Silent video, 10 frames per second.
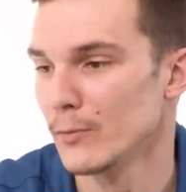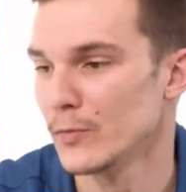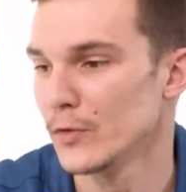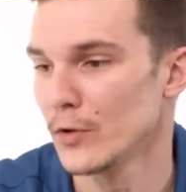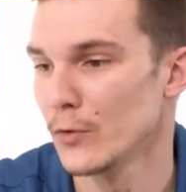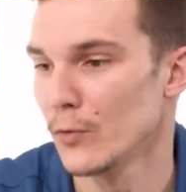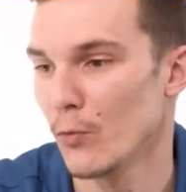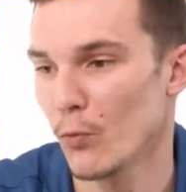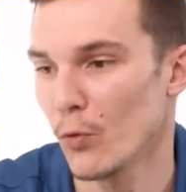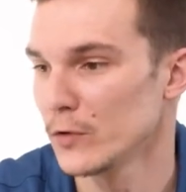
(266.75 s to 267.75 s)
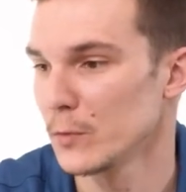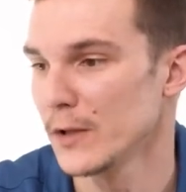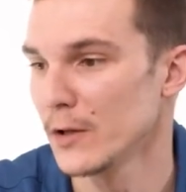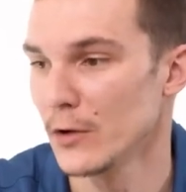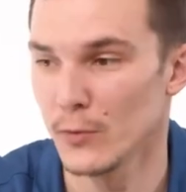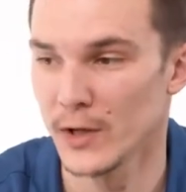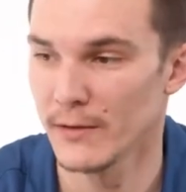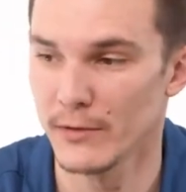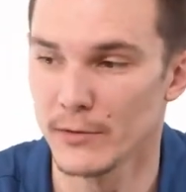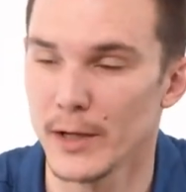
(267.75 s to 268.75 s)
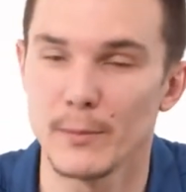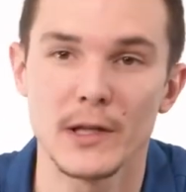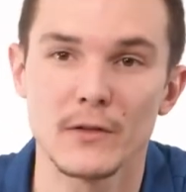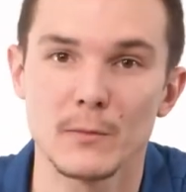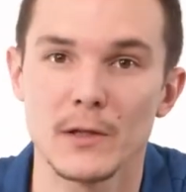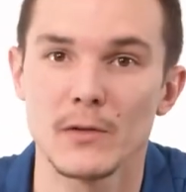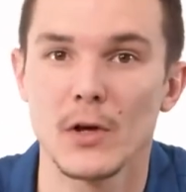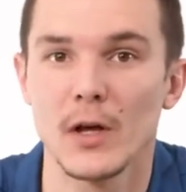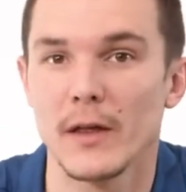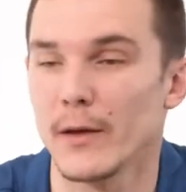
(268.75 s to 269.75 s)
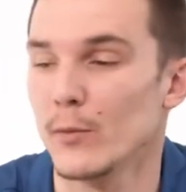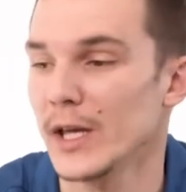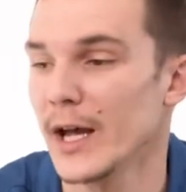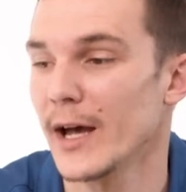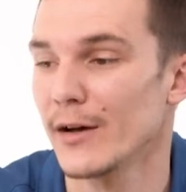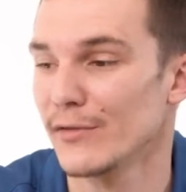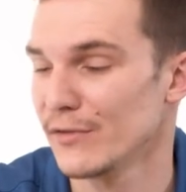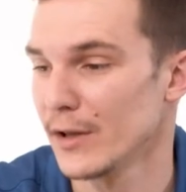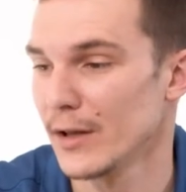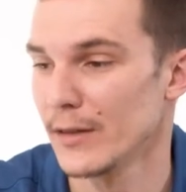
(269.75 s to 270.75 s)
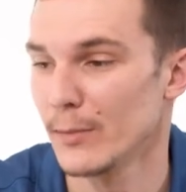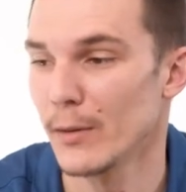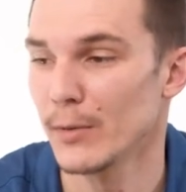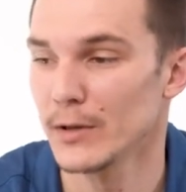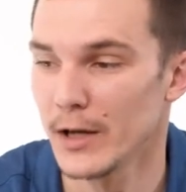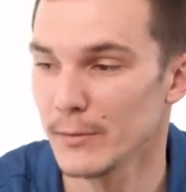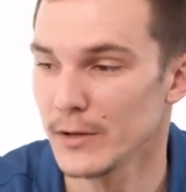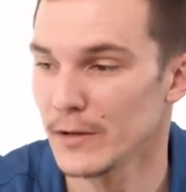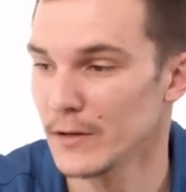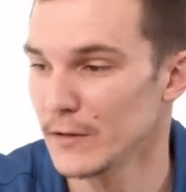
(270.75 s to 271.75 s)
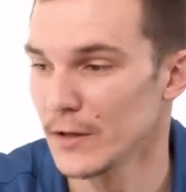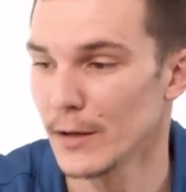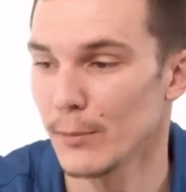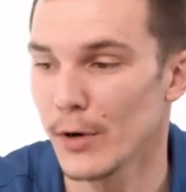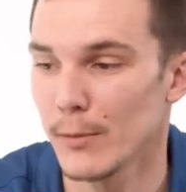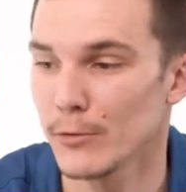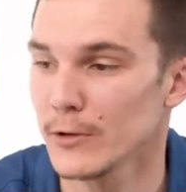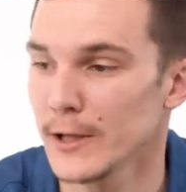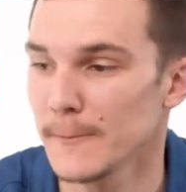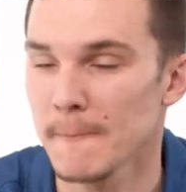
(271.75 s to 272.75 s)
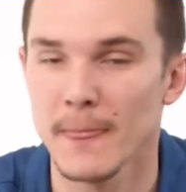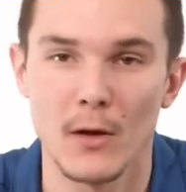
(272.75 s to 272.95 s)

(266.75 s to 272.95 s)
So once we know we have the right placement, then we have the pump alignment is set up properly.